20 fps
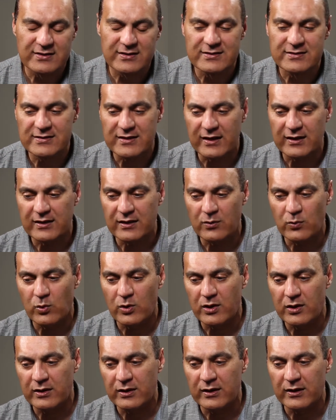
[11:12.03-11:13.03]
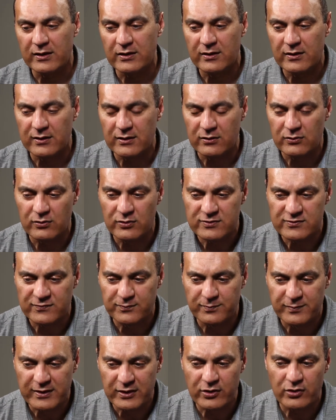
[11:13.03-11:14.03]
The second one in those
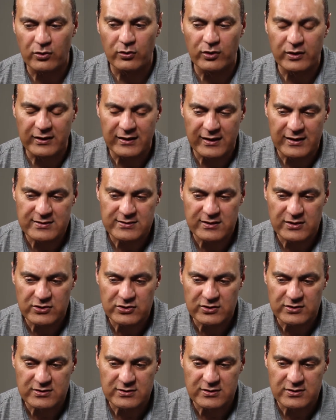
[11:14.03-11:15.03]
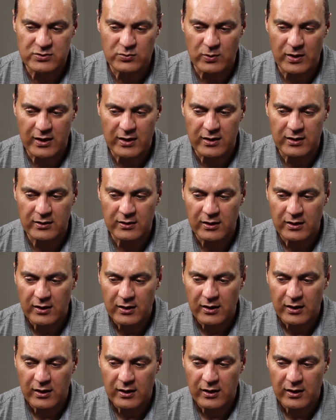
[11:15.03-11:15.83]
bigger organizations as well